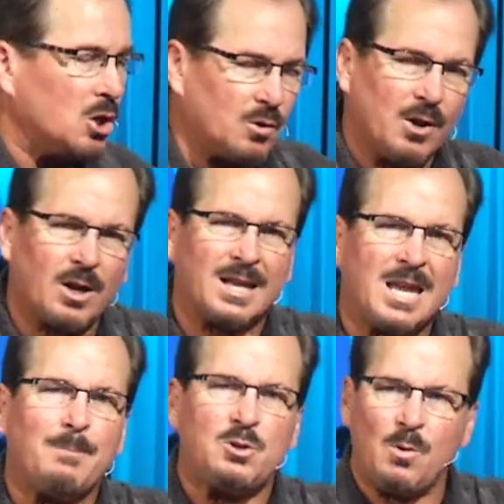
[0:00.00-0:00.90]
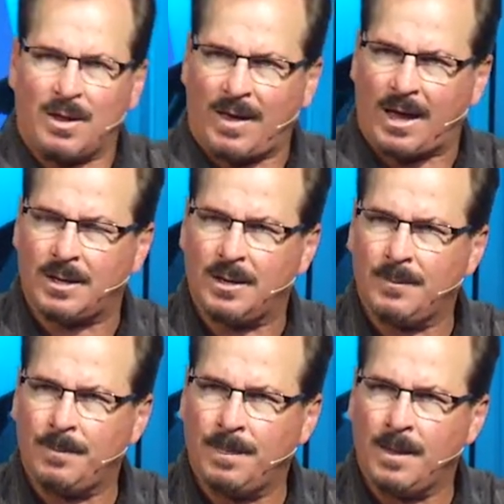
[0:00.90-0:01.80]
So they're going to keep doing that.
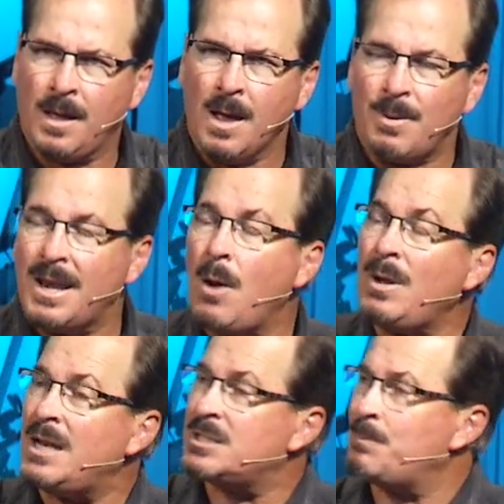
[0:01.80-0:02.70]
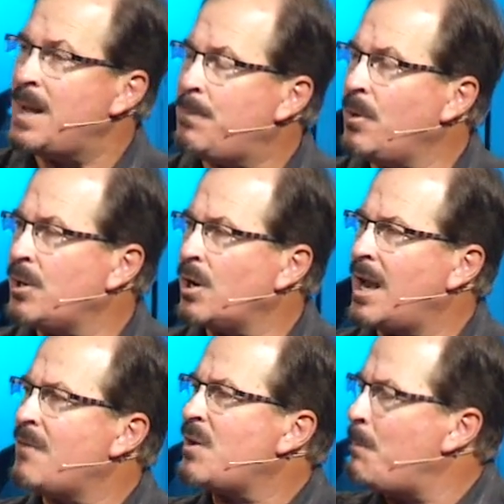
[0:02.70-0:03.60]
But now we need some people that are going to
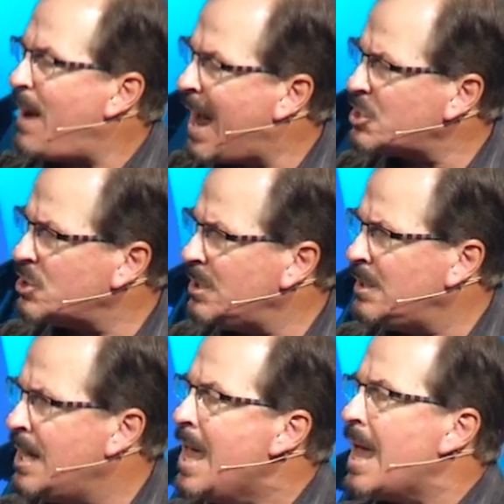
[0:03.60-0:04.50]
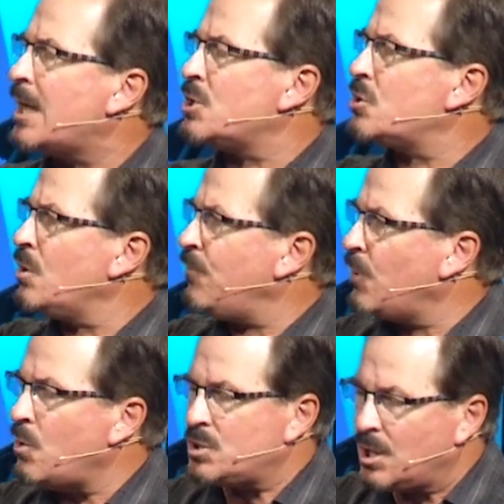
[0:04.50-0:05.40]
have compassion and concern for
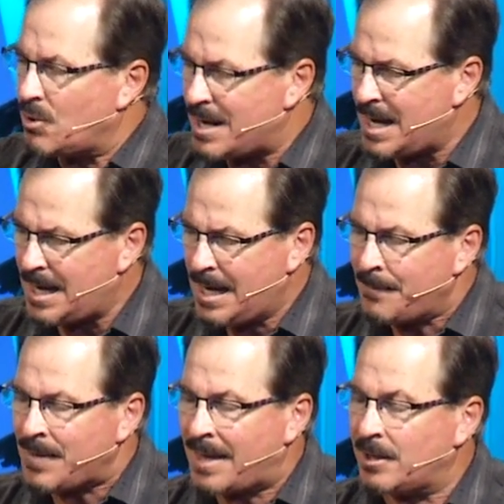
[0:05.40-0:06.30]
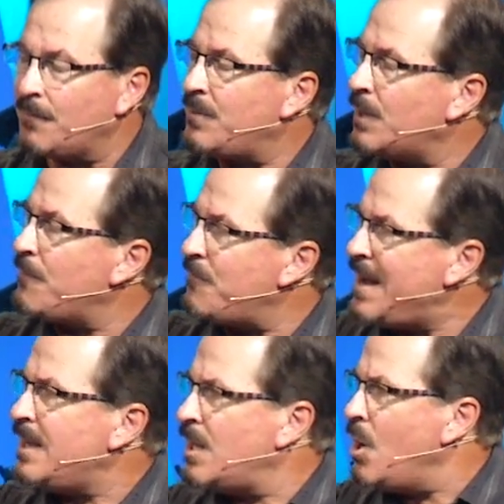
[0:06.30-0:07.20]
those that are needy and that'll, that'll
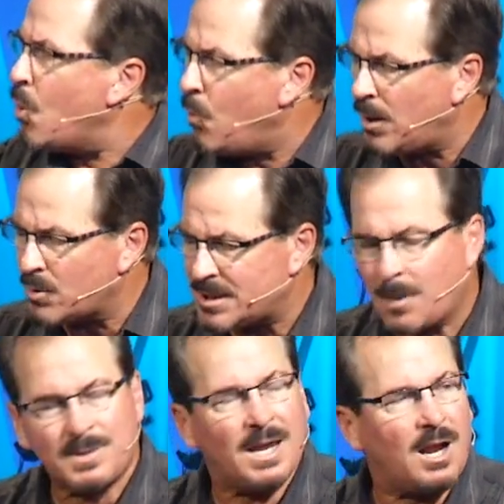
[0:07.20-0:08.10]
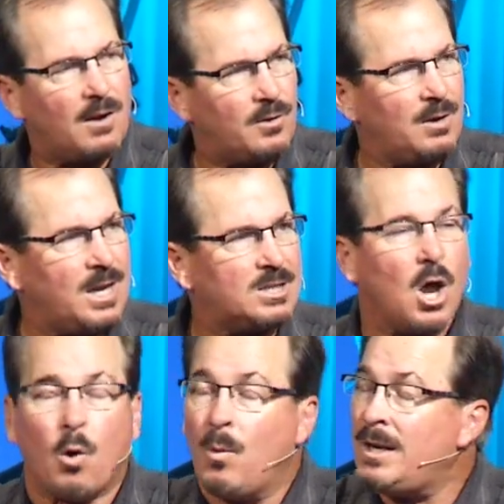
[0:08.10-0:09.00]
feed the widows and help take care of their needs.
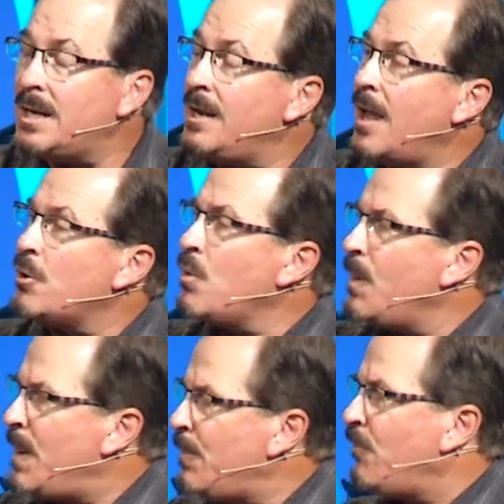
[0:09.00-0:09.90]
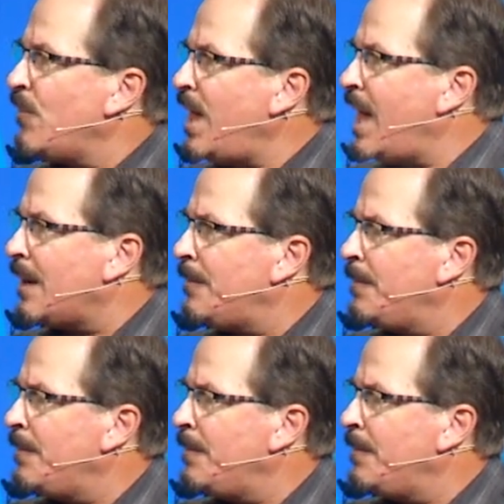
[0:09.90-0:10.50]
We need another group of people for that.